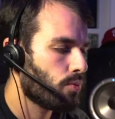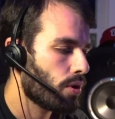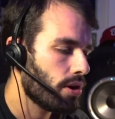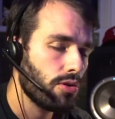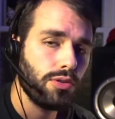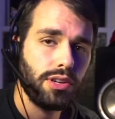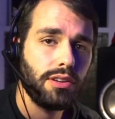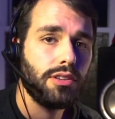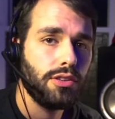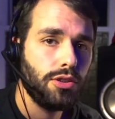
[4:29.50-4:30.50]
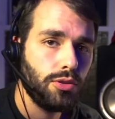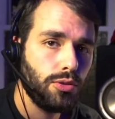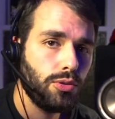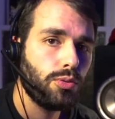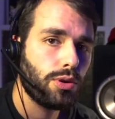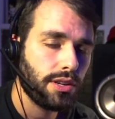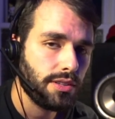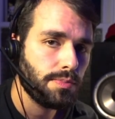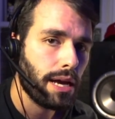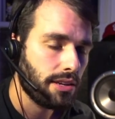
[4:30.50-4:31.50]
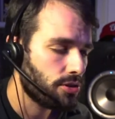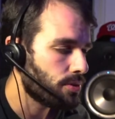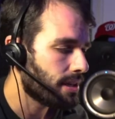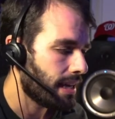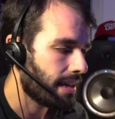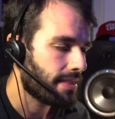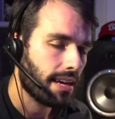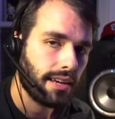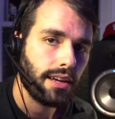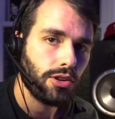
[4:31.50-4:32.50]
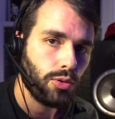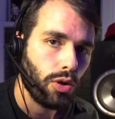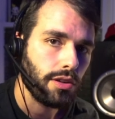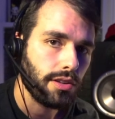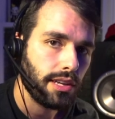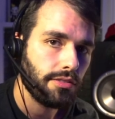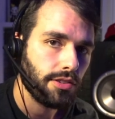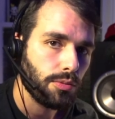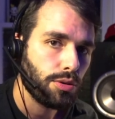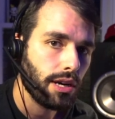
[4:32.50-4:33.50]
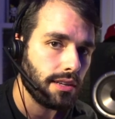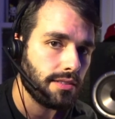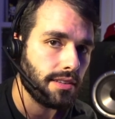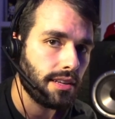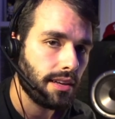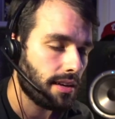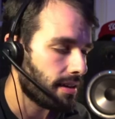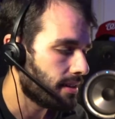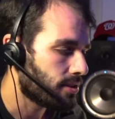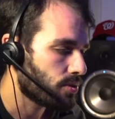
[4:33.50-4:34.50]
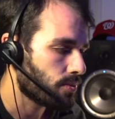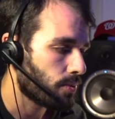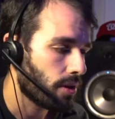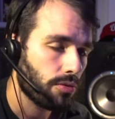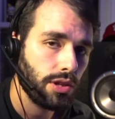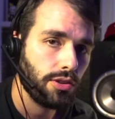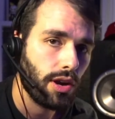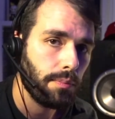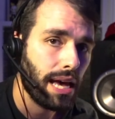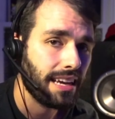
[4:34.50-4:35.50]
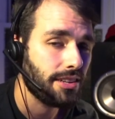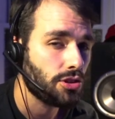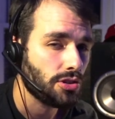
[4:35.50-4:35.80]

Rode, you would expect you would get that kind of quality for the price. It's a really great package.